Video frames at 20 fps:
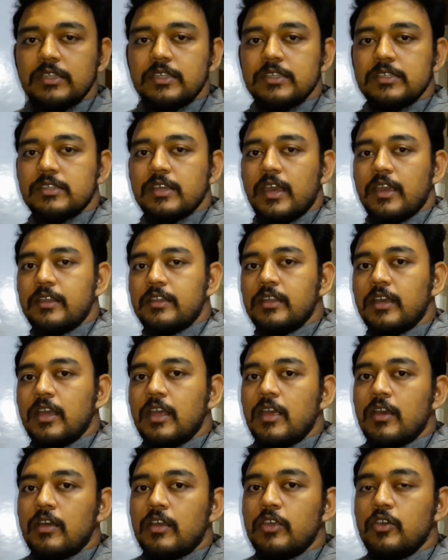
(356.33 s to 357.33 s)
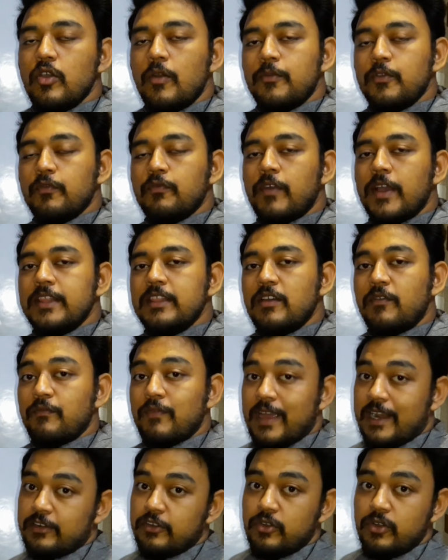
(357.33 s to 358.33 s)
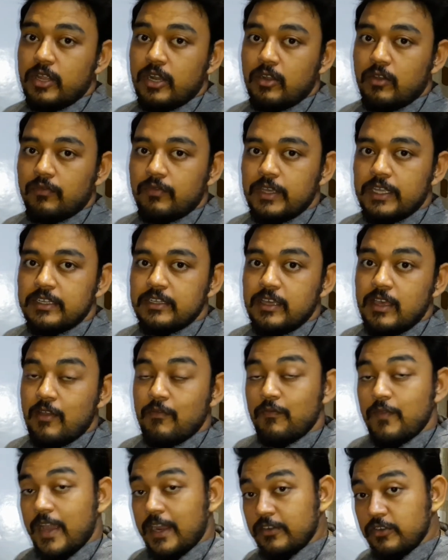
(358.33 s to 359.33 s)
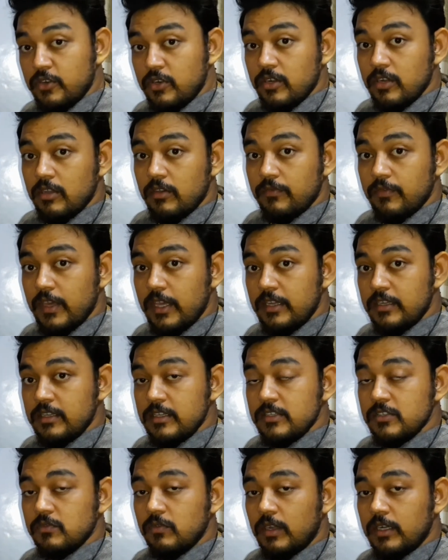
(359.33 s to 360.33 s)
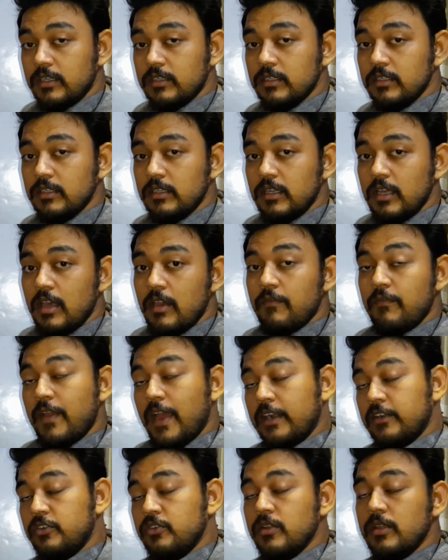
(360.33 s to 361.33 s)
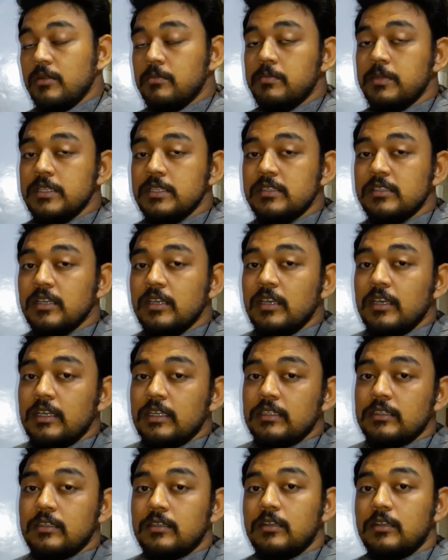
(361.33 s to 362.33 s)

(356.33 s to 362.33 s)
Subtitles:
this 8, you have to find the factorial of 8. Factorial of 8 is what? Factorial means the